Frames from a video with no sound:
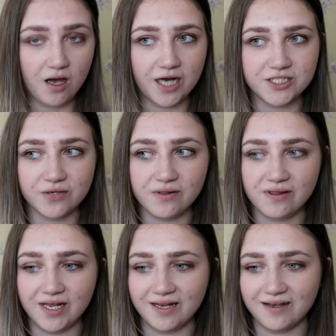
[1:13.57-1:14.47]
I don't
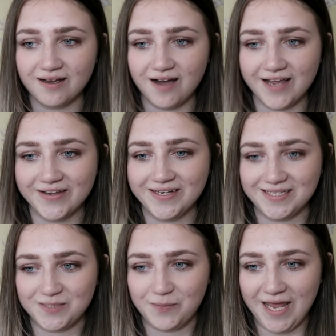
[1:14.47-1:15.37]
think I could
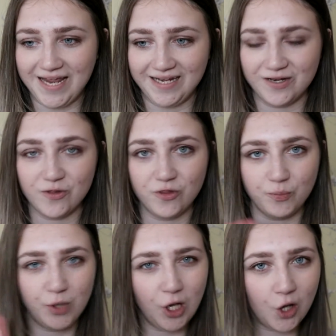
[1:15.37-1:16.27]
explain the
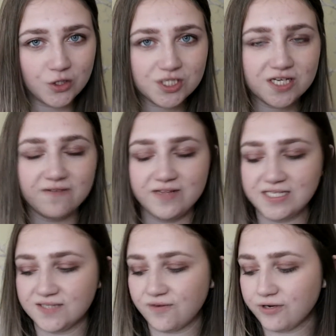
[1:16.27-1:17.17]
plot of
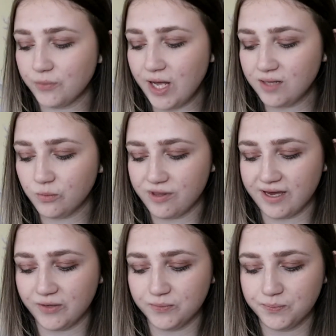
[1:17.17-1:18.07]
this very well
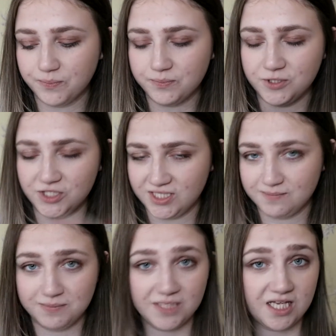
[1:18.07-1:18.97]
without just
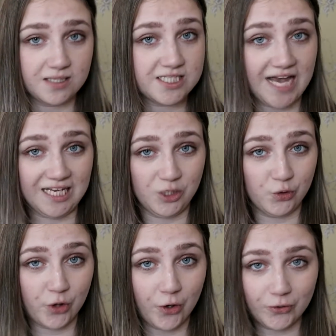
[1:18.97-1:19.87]
telling
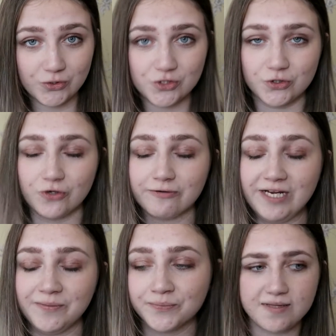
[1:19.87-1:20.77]
you the whole
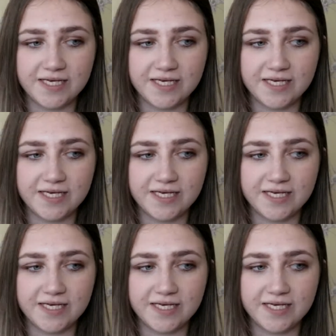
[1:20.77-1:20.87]
story.